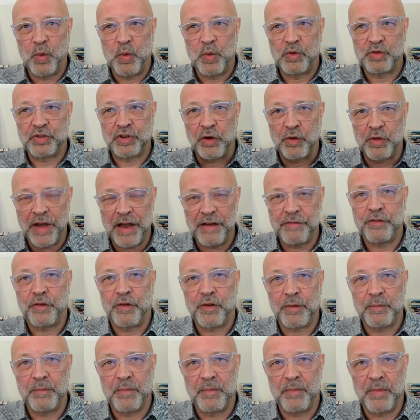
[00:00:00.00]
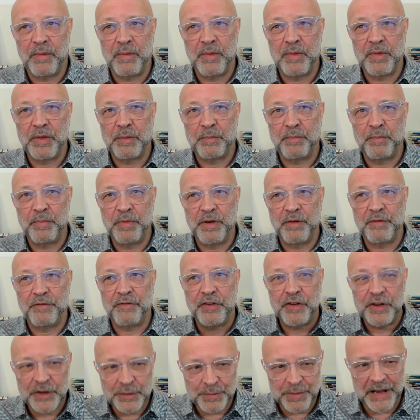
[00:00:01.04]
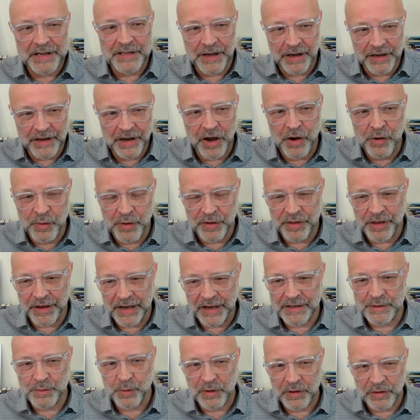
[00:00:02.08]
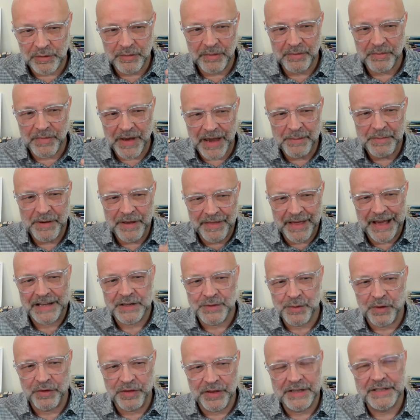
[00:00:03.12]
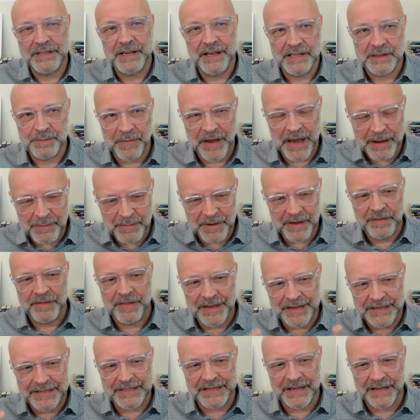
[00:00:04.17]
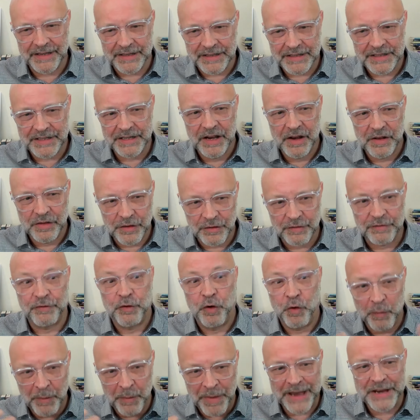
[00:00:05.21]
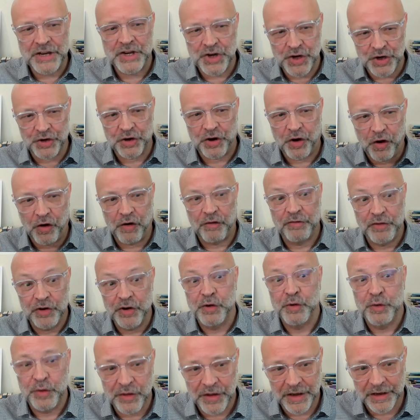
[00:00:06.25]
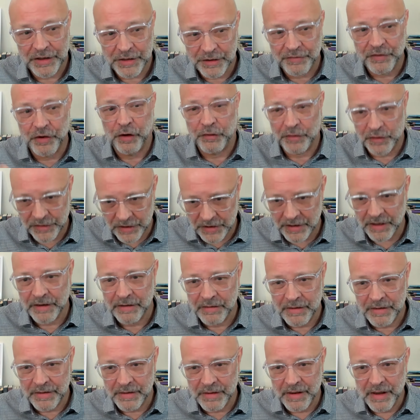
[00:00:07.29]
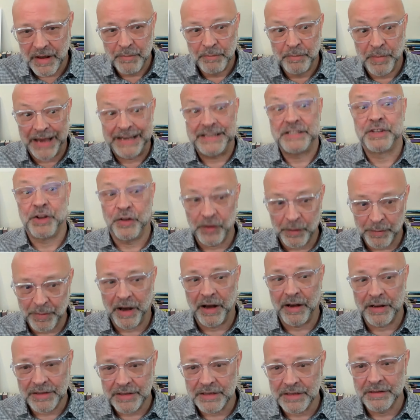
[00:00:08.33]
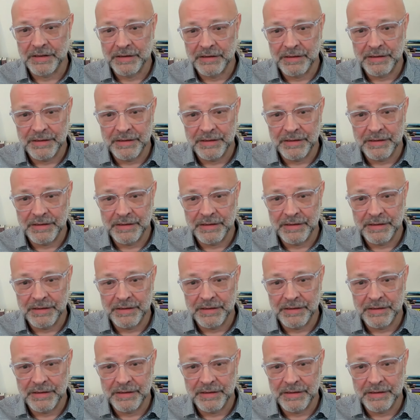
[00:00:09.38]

so, therefore, the, the first place I go with it is well, maybe that's what this is. Maybe this is the formation of new things, of novelty, based on the past.